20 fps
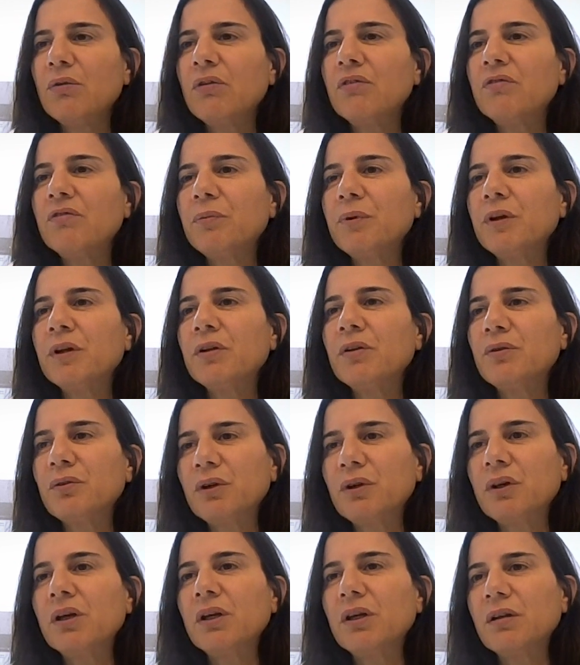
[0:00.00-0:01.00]
we've been
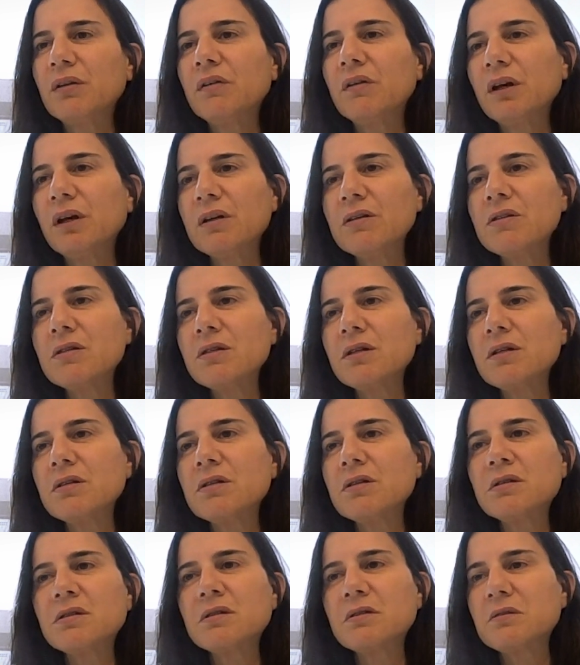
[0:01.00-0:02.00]
doing it
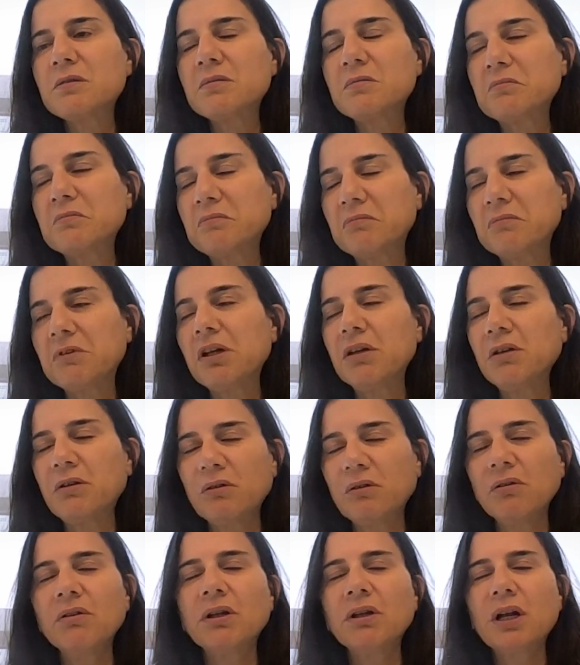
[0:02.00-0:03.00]
since, I don't
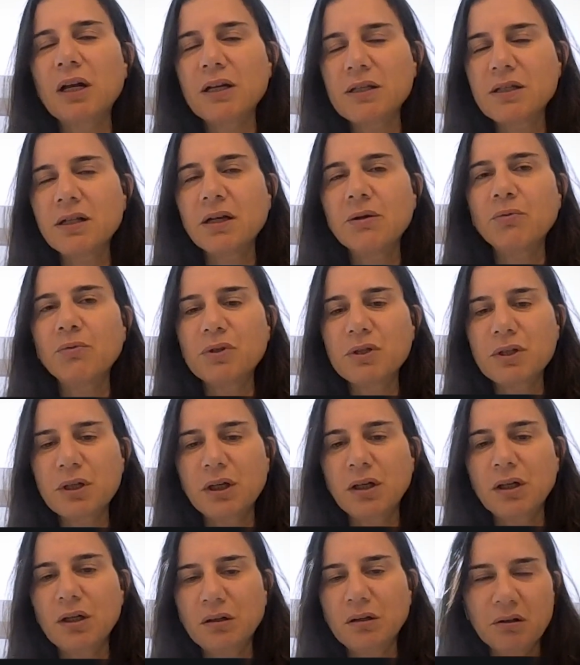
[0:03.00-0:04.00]
know, the last, I would
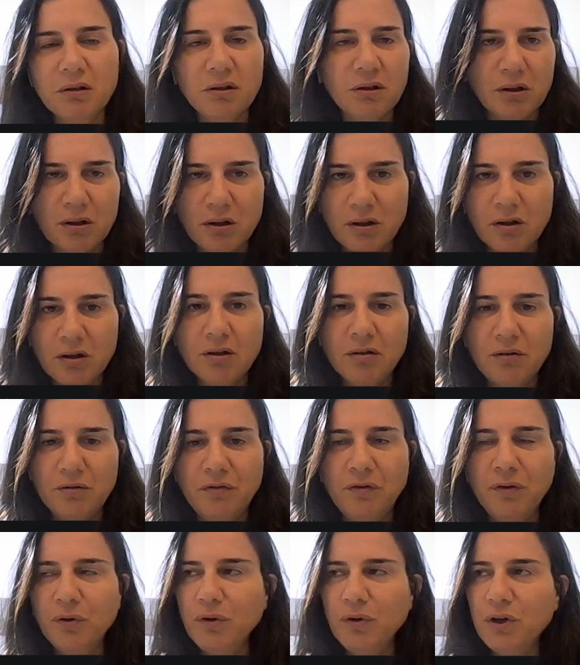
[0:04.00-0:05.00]
say,
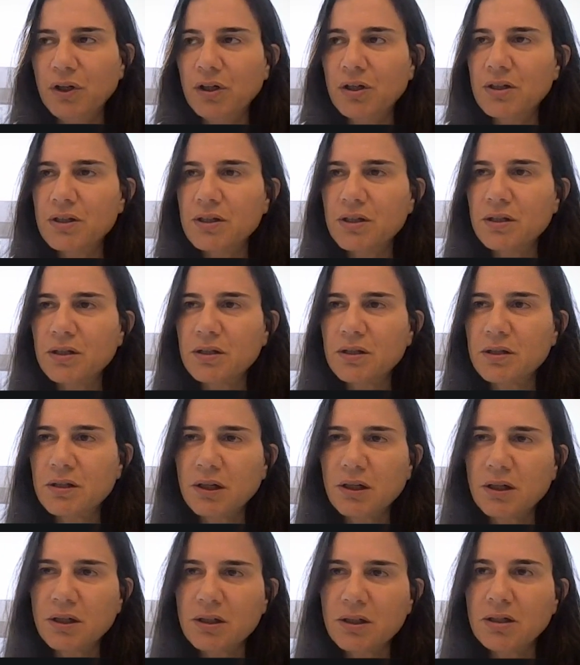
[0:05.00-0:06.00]
few years,
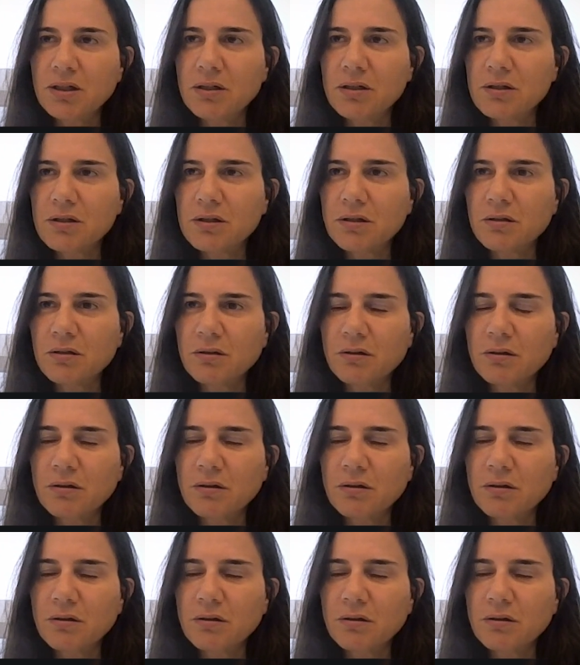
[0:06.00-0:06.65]
6 years,